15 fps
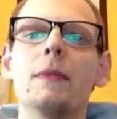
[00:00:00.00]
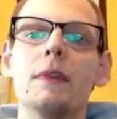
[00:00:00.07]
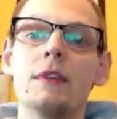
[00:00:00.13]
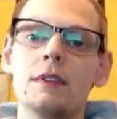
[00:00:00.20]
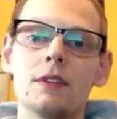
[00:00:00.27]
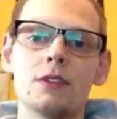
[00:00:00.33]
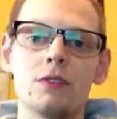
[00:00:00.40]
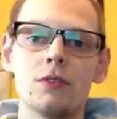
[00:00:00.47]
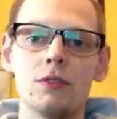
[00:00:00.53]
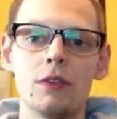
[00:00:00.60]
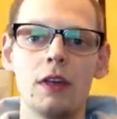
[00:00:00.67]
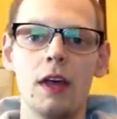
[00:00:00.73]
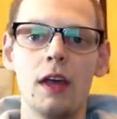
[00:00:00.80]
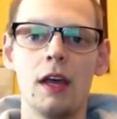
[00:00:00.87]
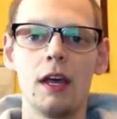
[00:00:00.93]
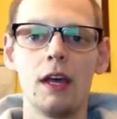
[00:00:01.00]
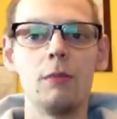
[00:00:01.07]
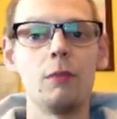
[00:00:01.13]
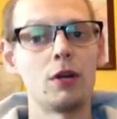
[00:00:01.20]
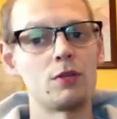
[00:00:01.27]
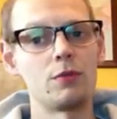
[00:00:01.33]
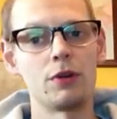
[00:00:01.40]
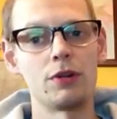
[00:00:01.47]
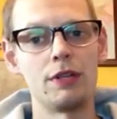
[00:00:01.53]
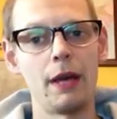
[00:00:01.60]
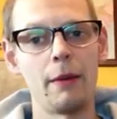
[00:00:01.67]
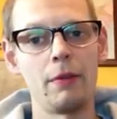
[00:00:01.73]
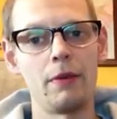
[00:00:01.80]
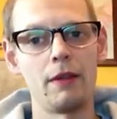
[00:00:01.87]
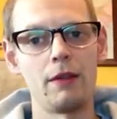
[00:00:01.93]
these issues in much more
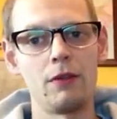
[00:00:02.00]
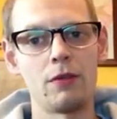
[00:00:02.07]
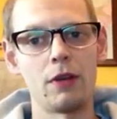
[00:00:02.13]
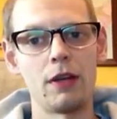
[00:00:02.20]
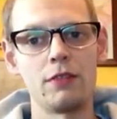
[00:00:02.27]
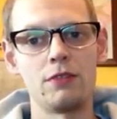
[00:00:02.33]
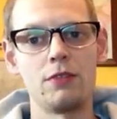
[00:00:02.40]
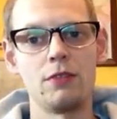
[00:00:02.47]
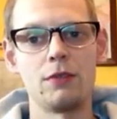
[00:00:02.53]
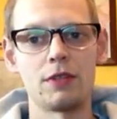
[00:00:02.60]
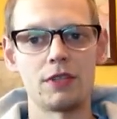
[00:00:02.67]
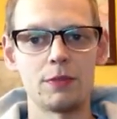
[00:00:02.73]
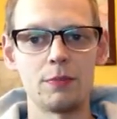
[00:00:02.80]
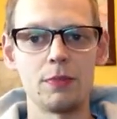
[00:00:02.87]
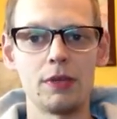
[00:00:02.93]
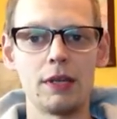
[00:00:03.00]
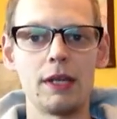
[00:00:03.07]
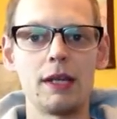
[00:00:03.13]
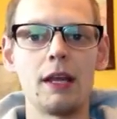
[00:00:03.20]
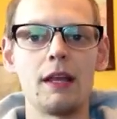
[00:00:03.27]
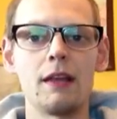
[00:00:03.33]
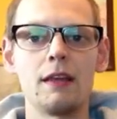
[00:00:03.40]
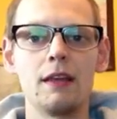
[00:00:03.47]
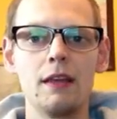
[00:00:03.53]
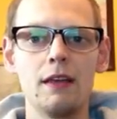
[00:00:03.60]
depth and tries to explain and